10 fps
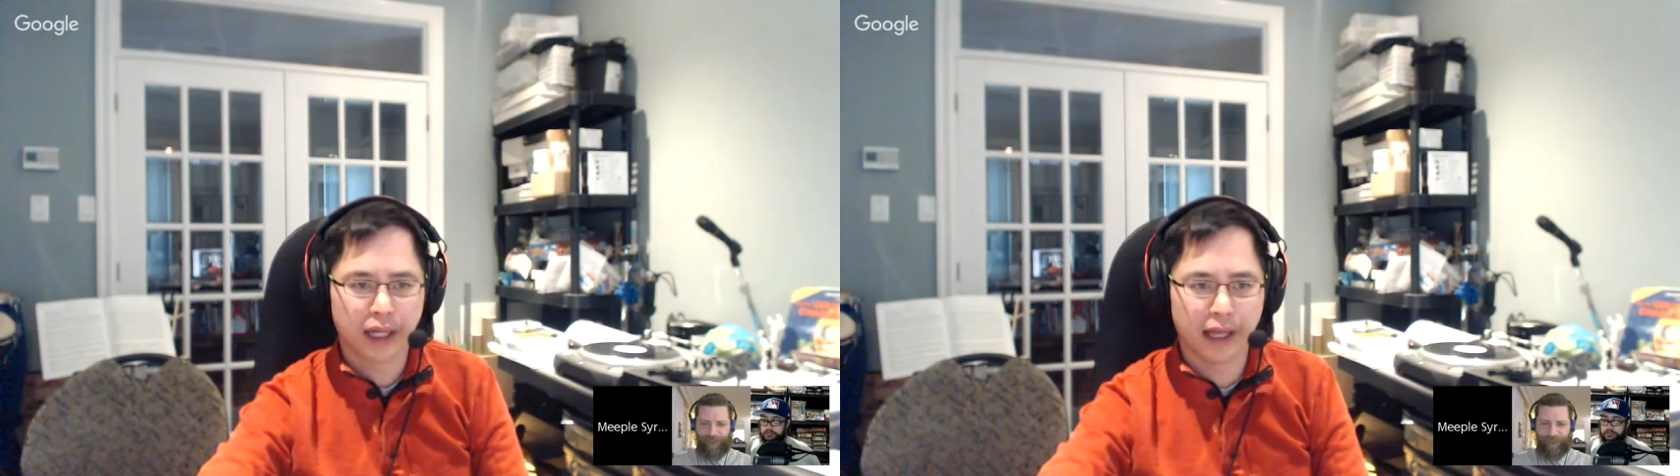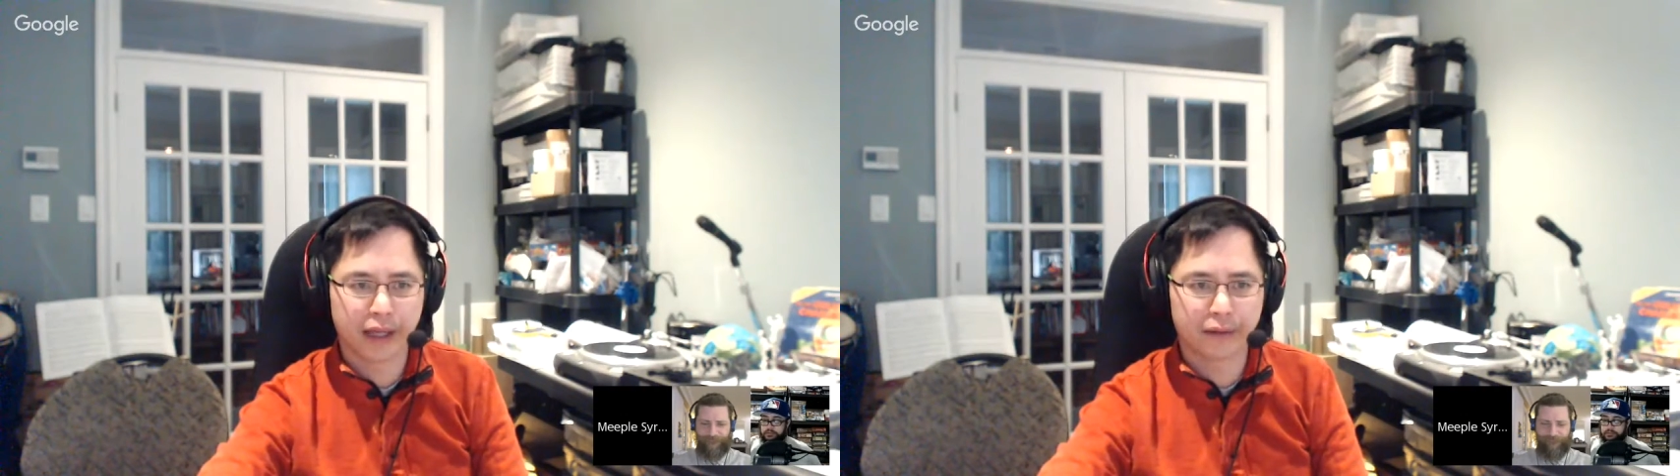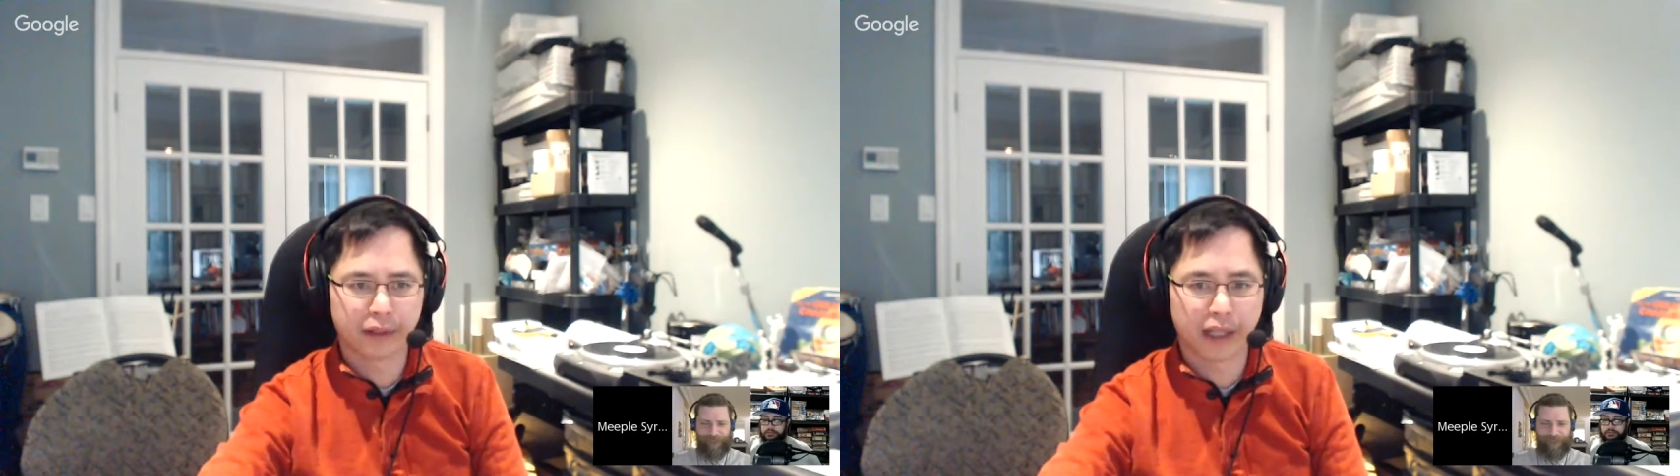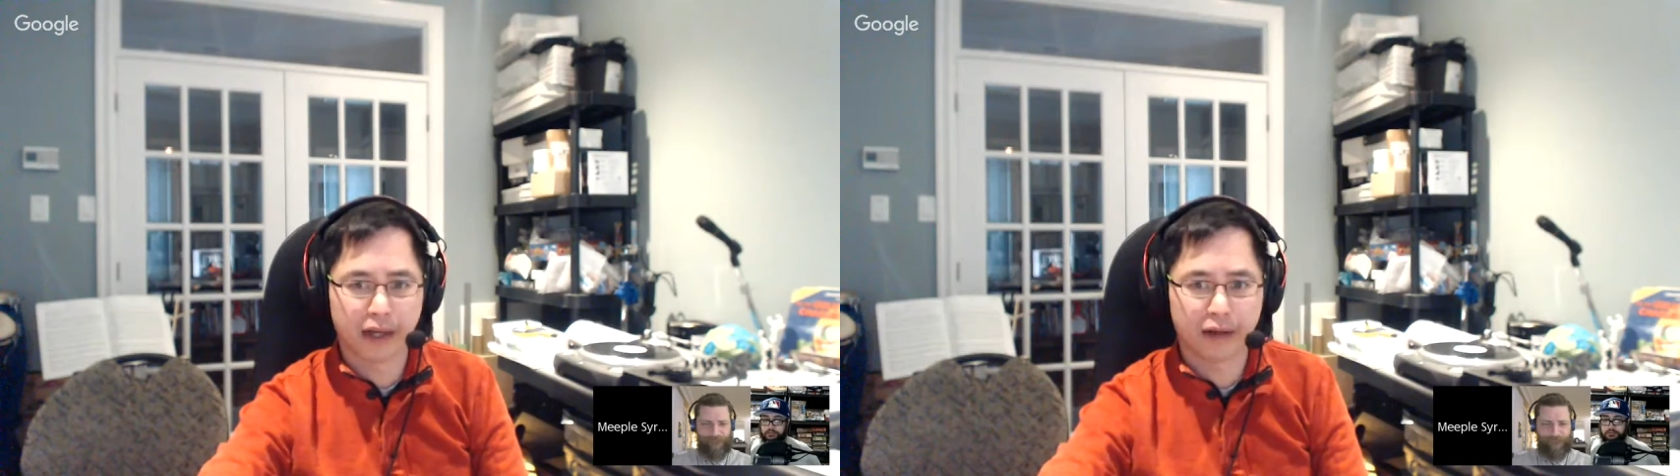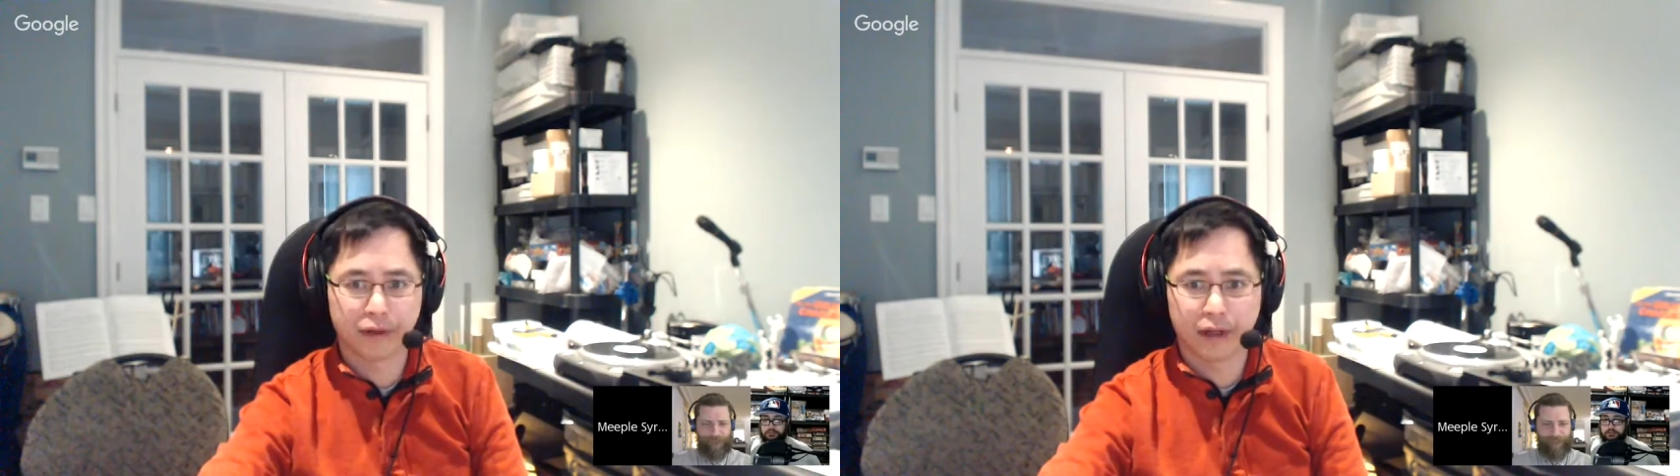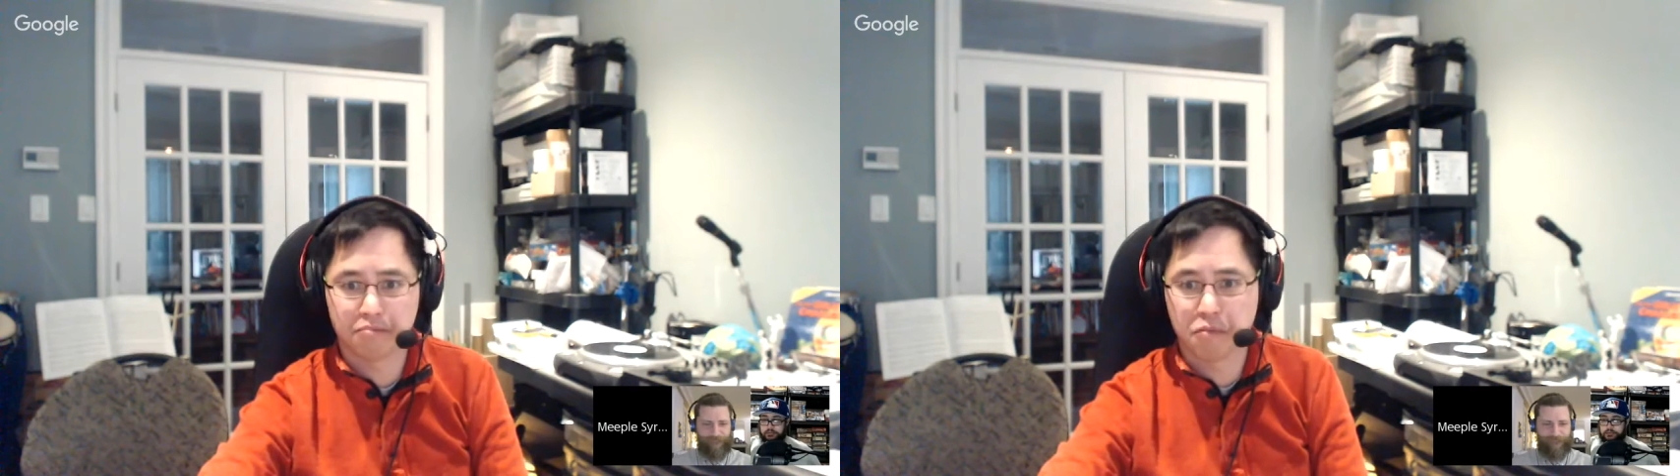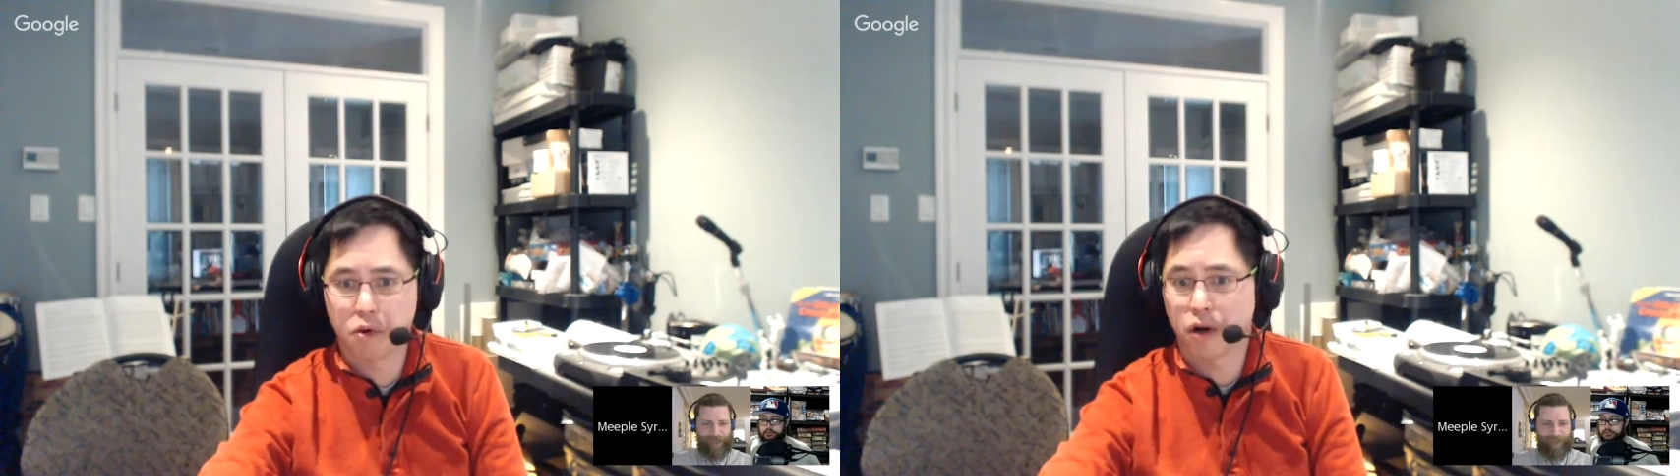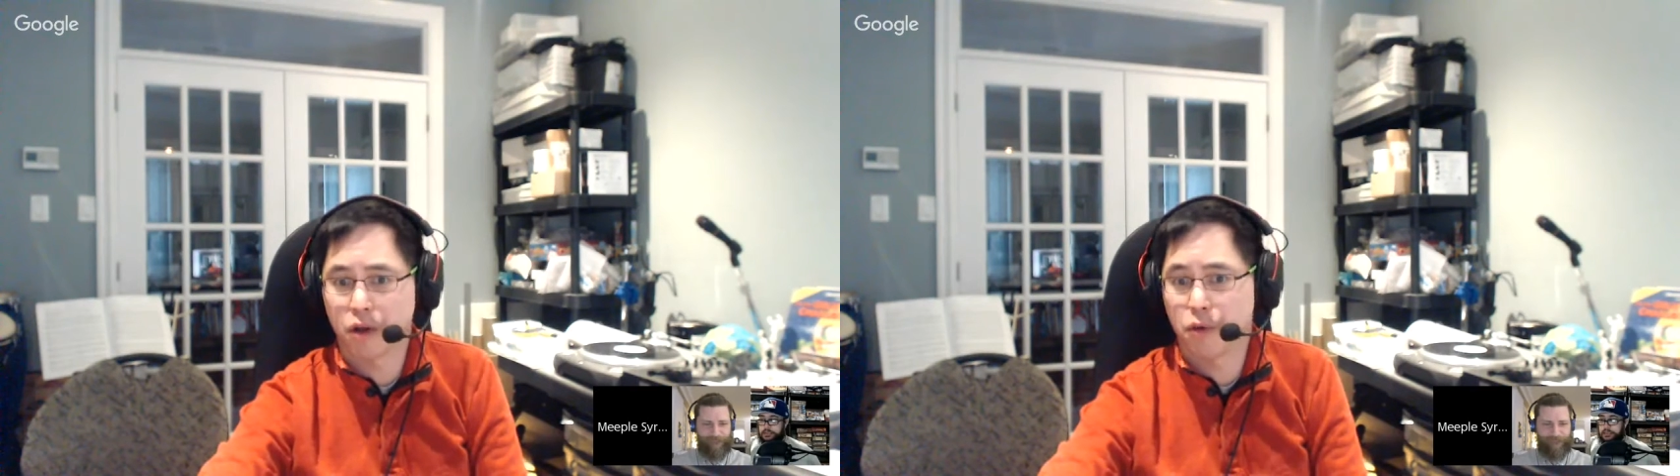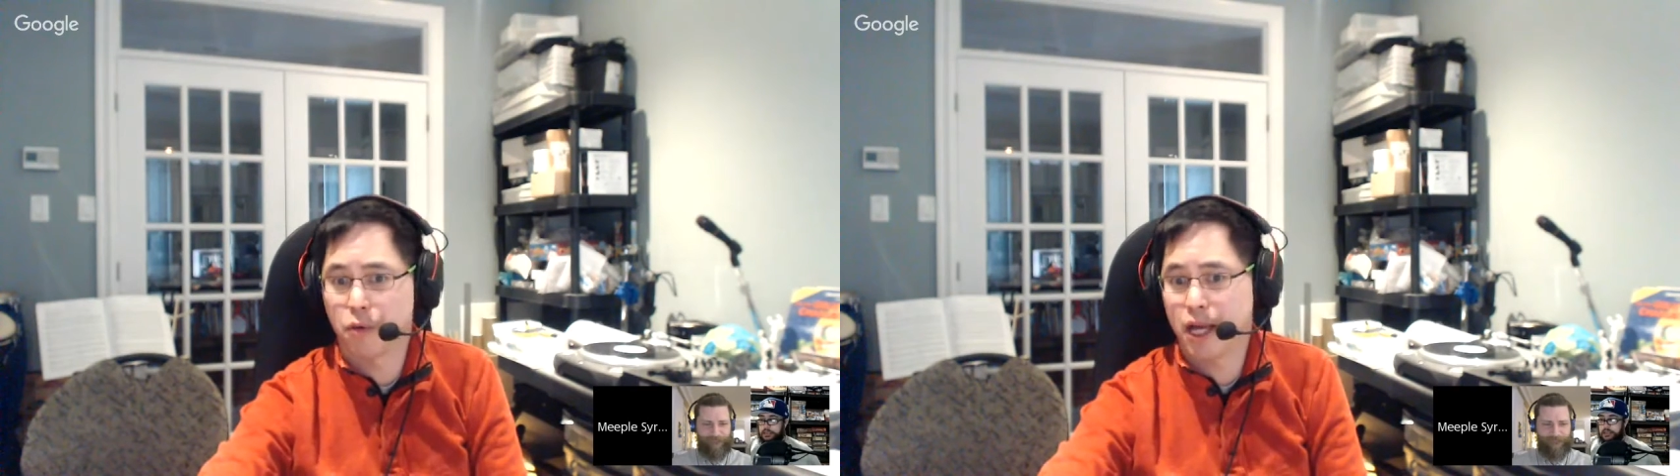and we'll have more on the